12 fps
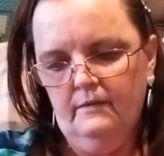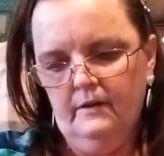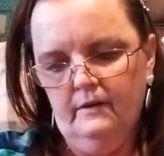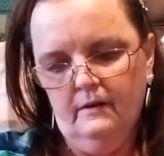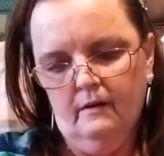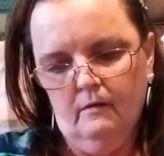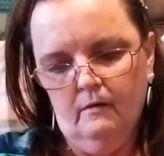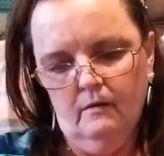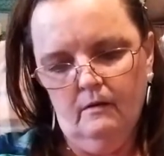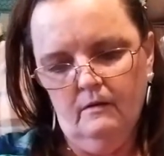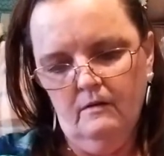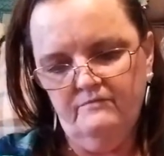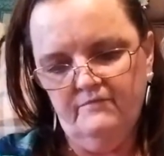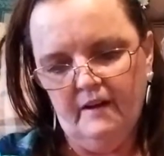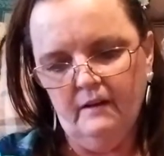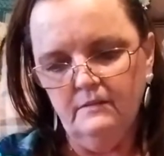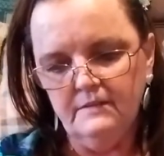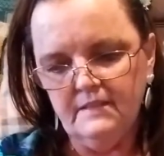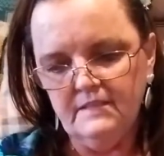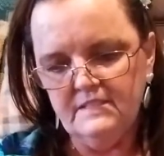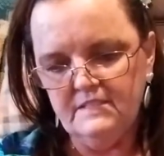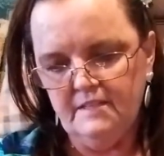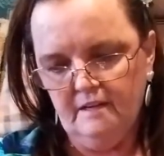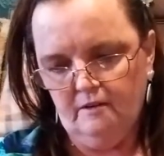they are felt
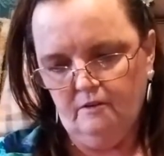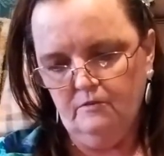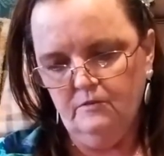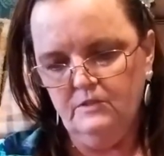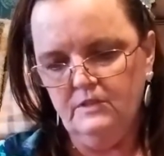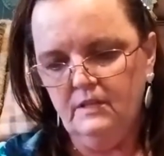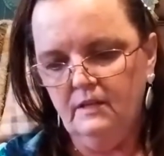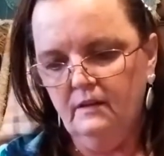stickers.